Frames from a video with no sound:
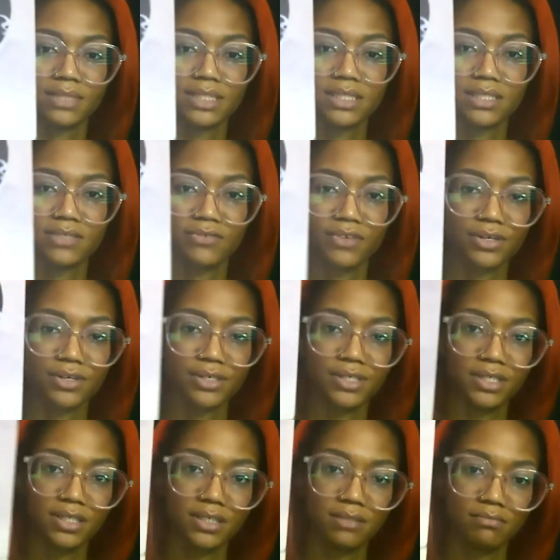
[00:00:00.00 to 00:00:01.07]
this is
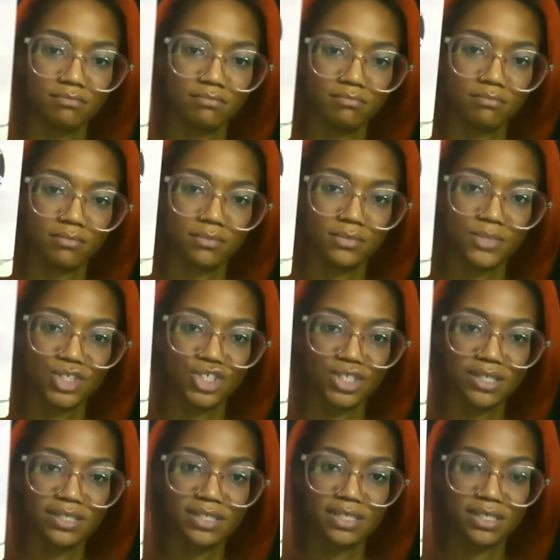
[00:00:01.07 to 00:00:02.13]
very
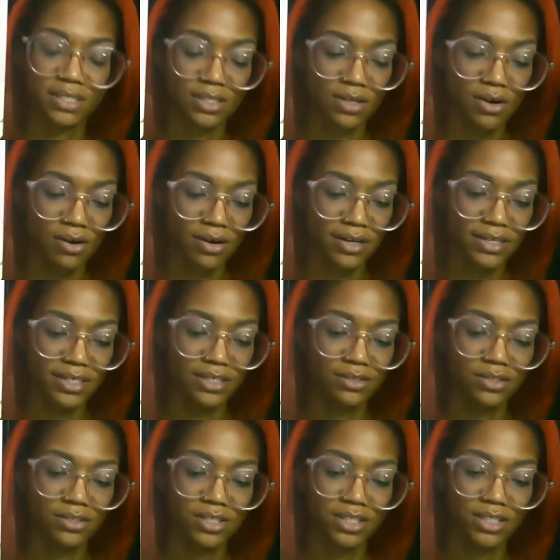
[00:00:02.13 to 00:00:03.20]
justice card
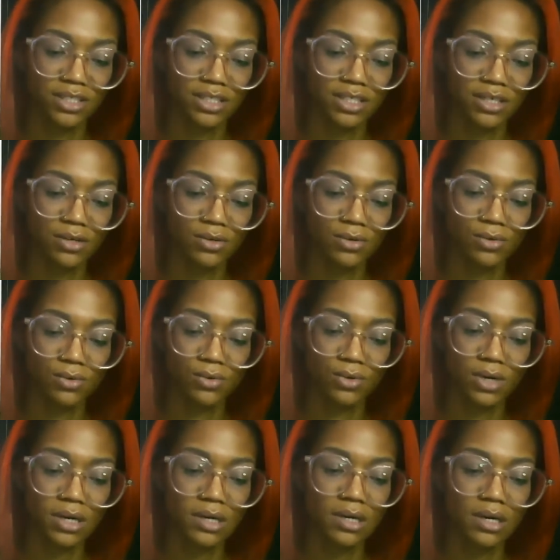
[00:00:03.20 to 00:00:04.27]
energy. So,
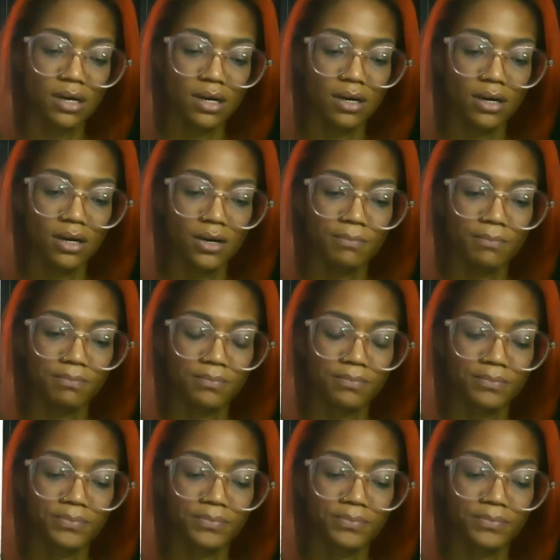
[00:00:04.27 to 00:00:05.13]
um,